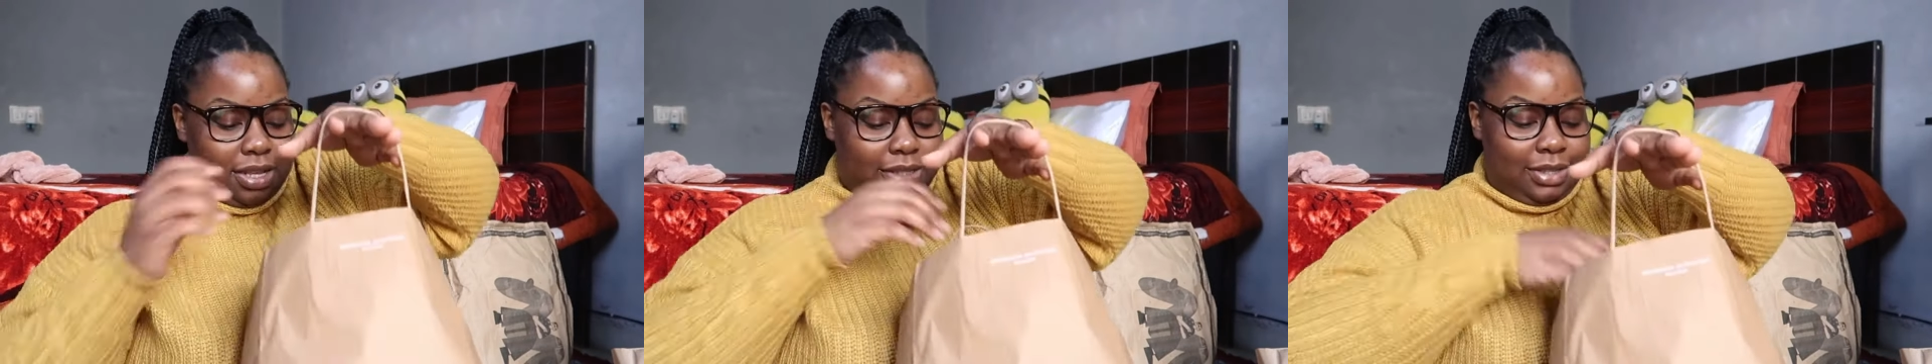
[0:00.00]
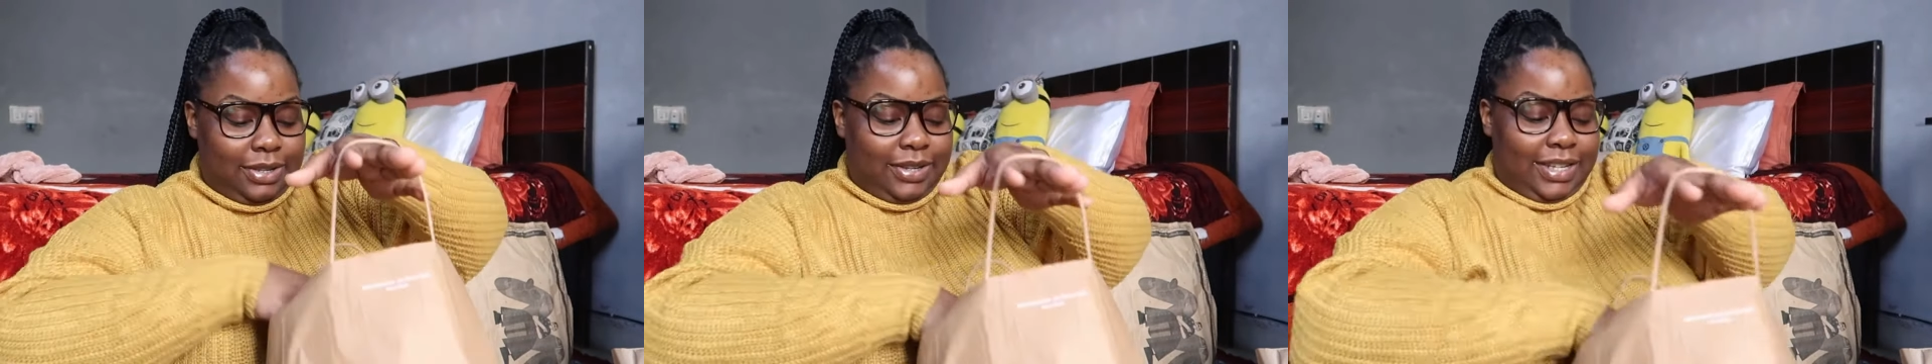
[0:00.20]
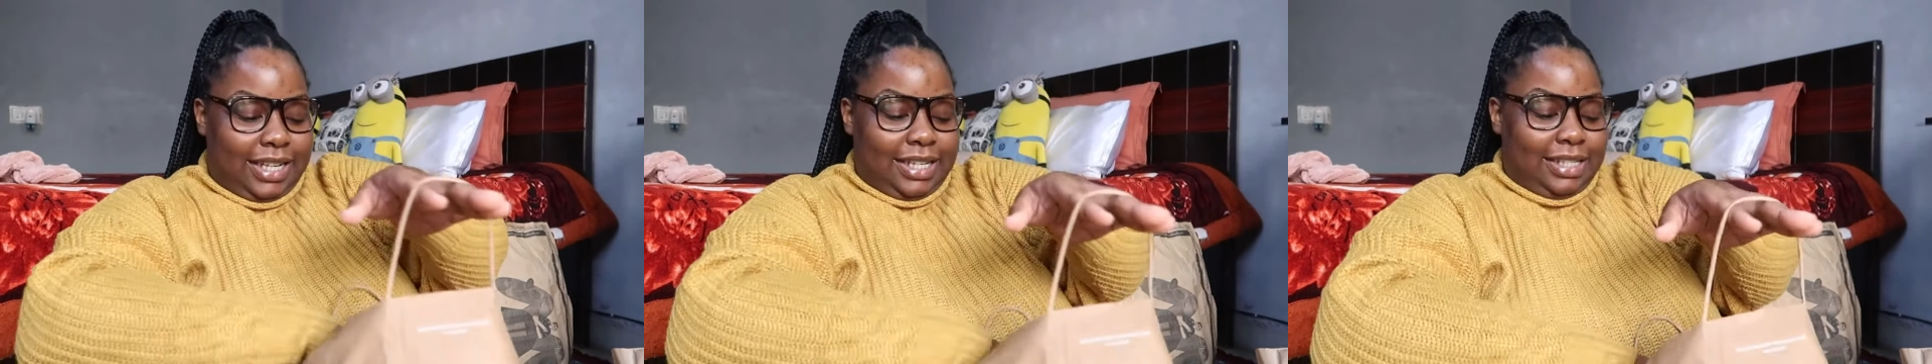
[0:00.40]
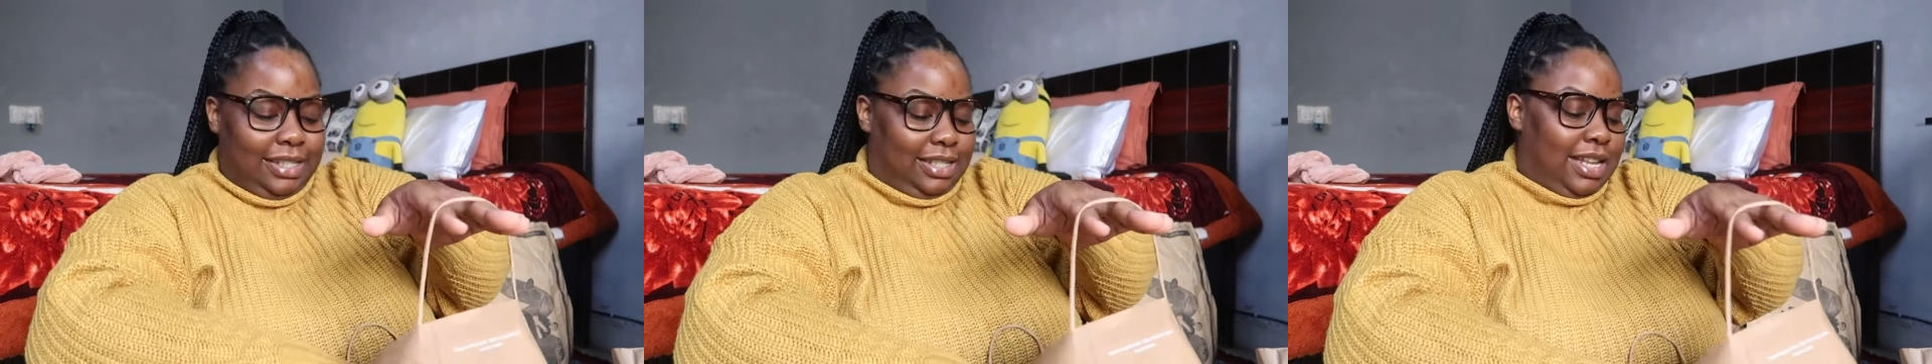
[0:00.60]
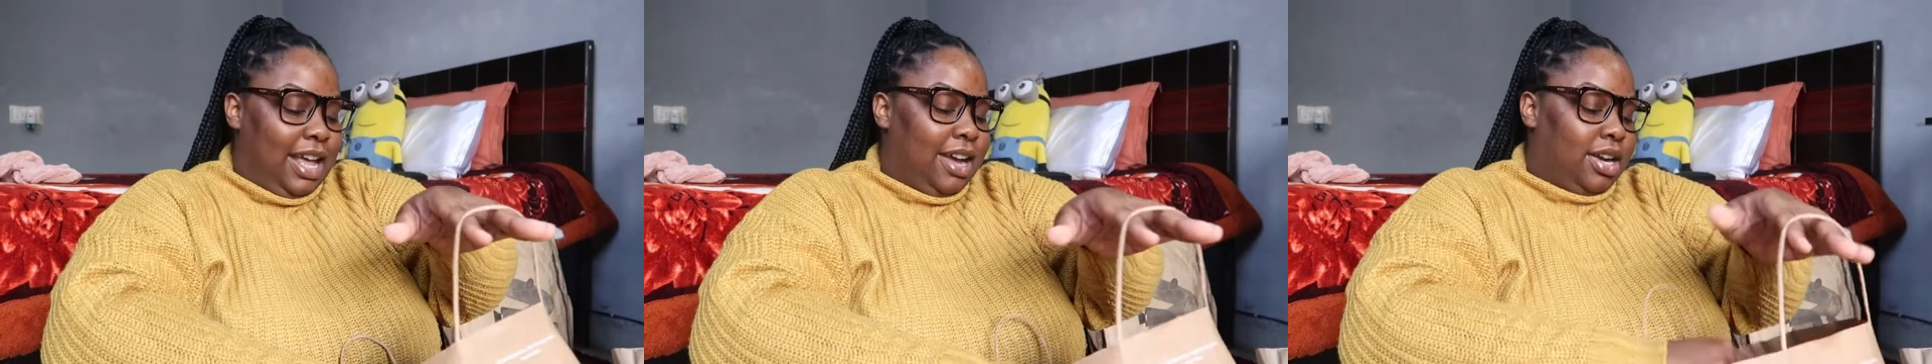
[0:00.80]
So in
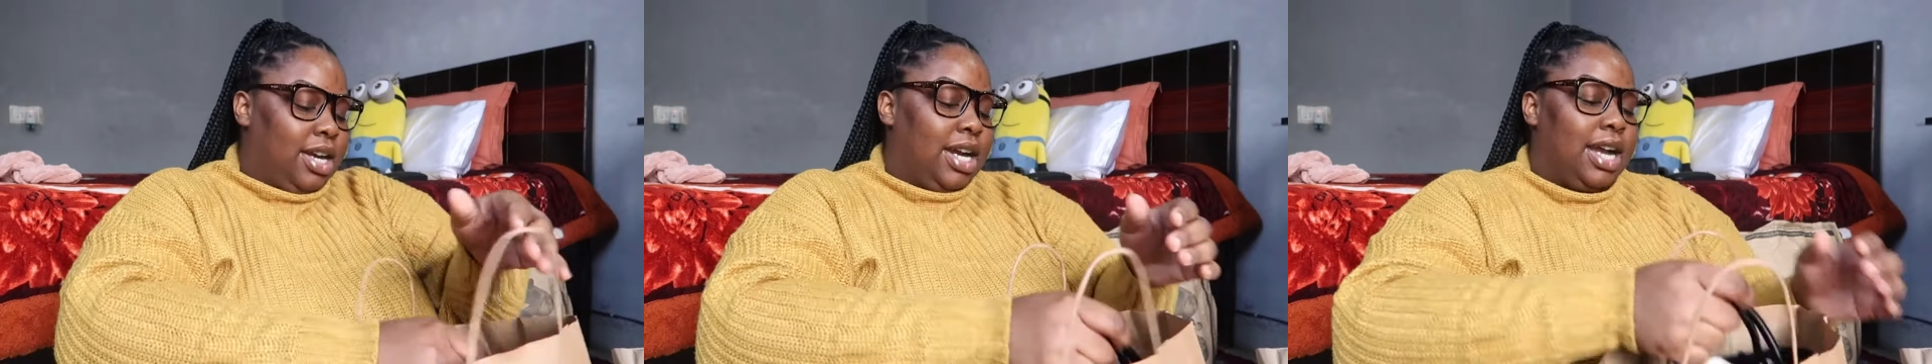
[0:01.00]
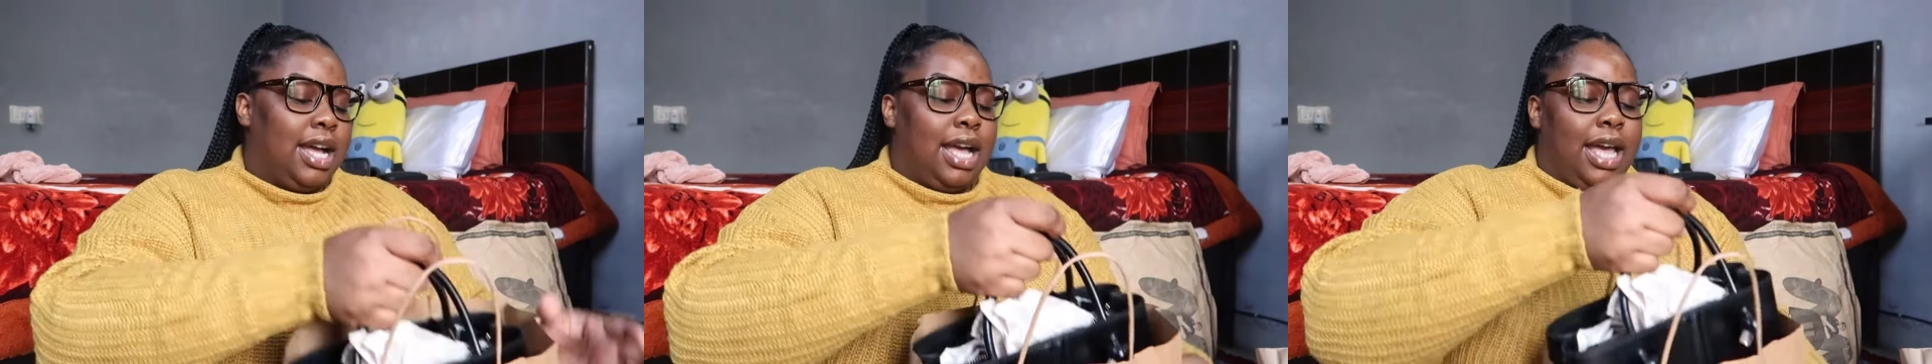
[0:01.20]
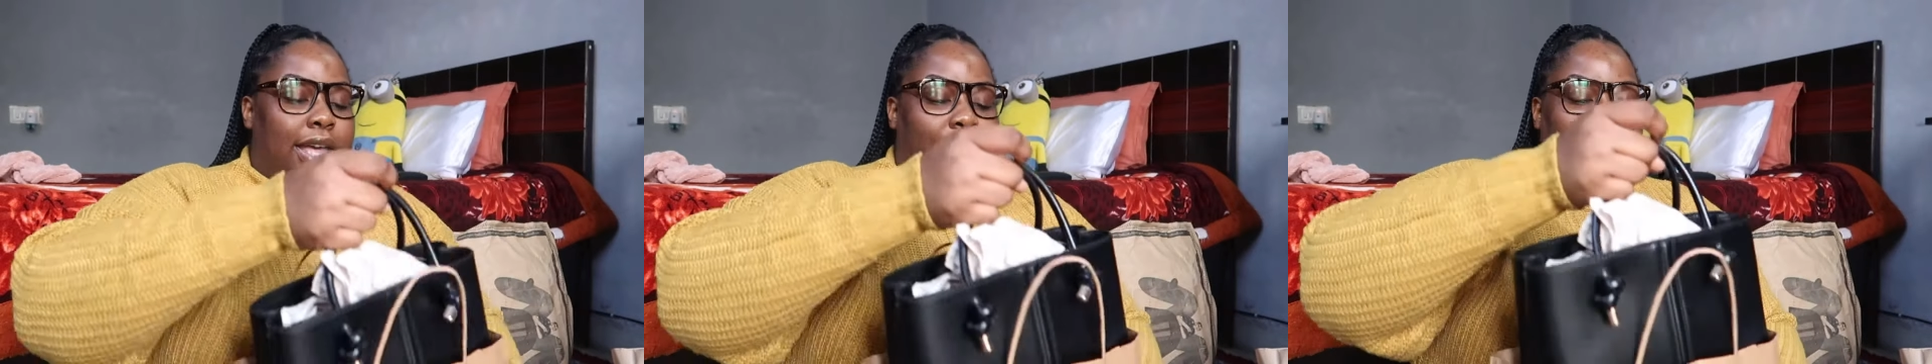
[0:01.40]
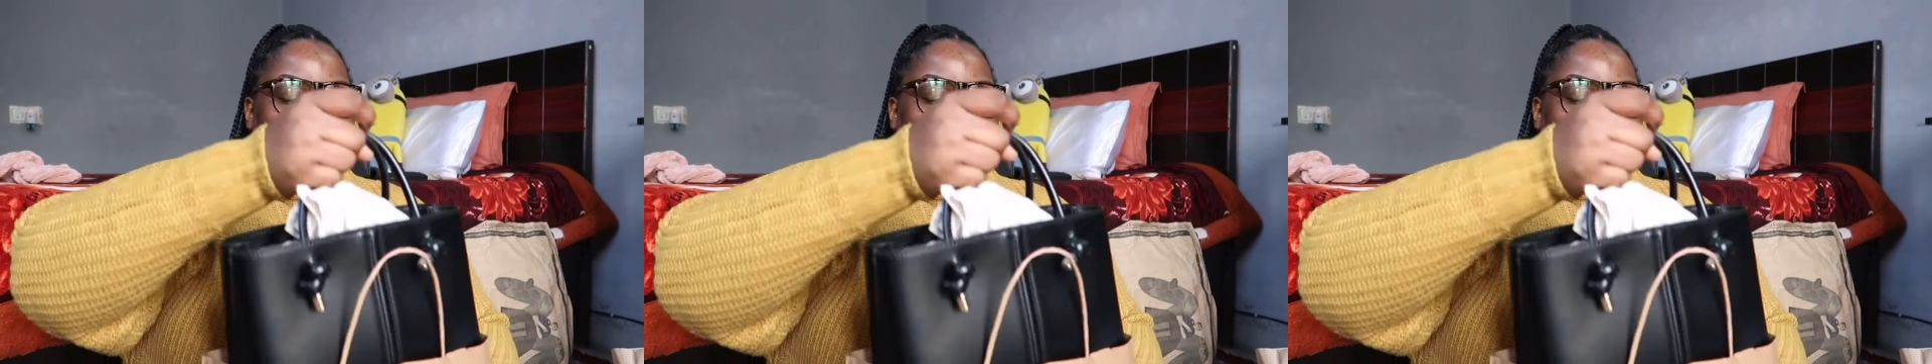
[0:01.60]
Zara I